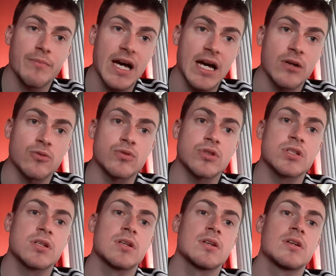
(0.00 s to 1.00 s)

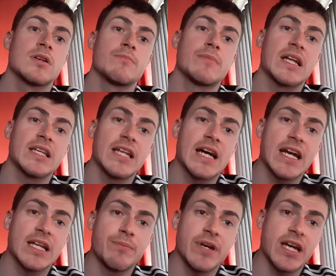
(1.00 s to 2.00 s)
Man
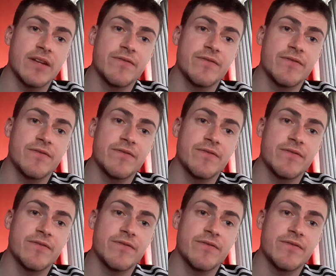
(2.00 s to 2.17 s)
United paid